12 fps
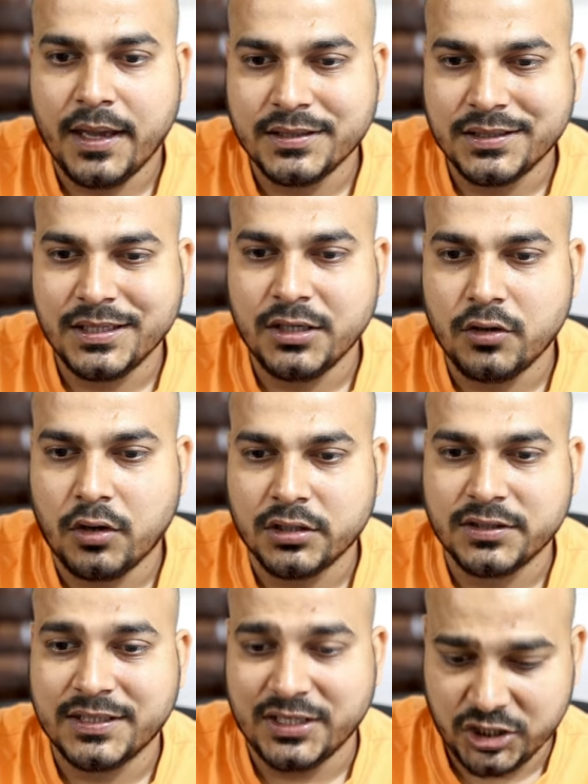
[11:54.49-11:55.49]
st
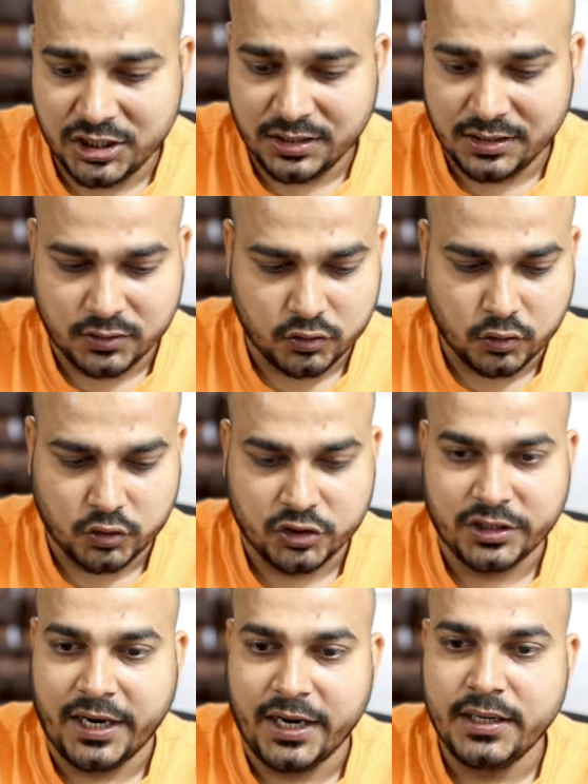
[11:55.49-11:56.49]
dot session underscore
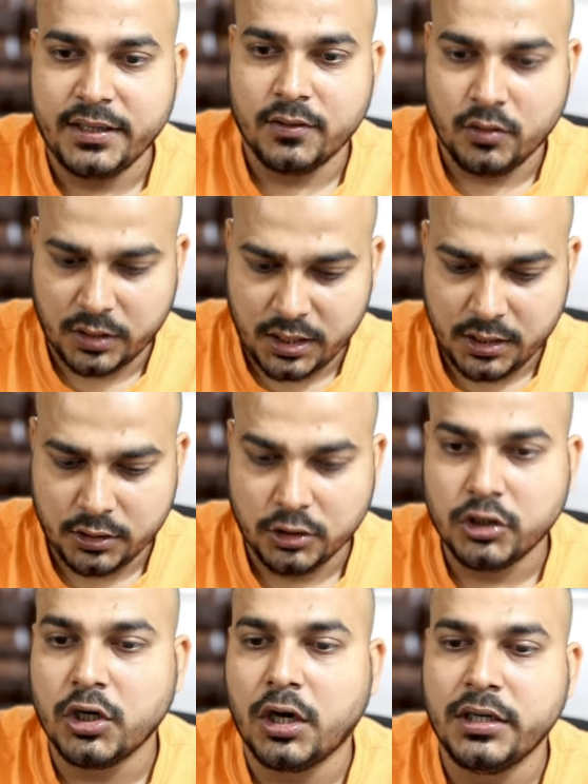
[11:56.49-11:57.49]
state, okay?
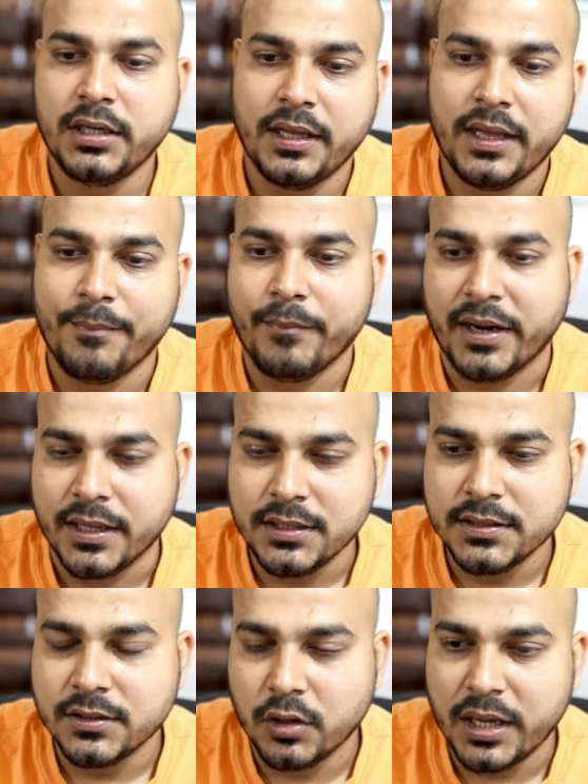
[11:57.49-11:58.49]
Dot
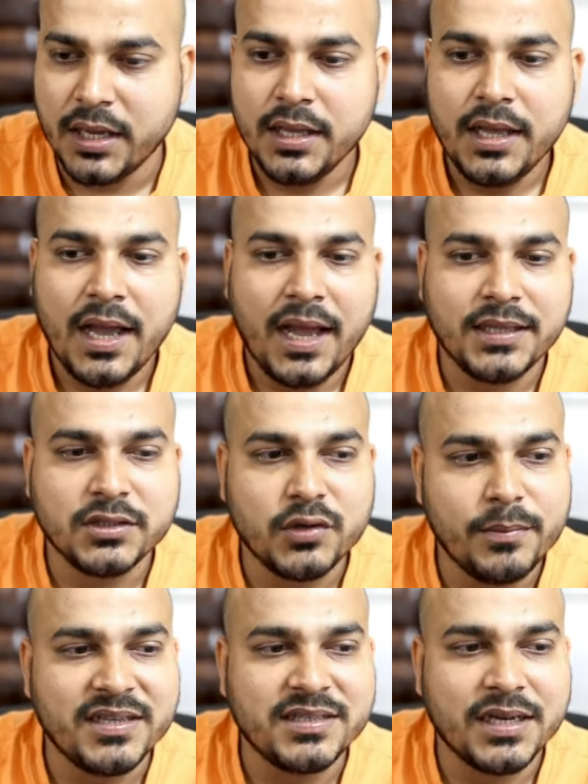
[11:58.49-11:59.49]
embeddings, okay? And this
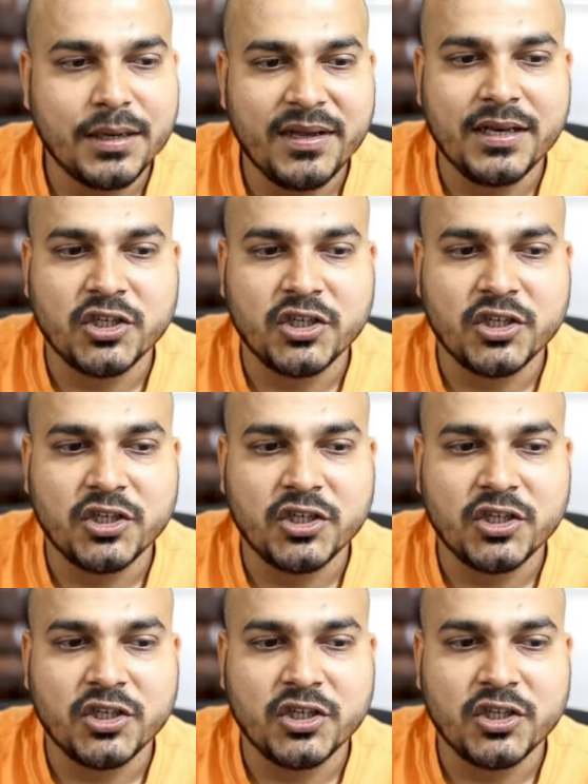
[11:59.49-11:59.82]
will basically be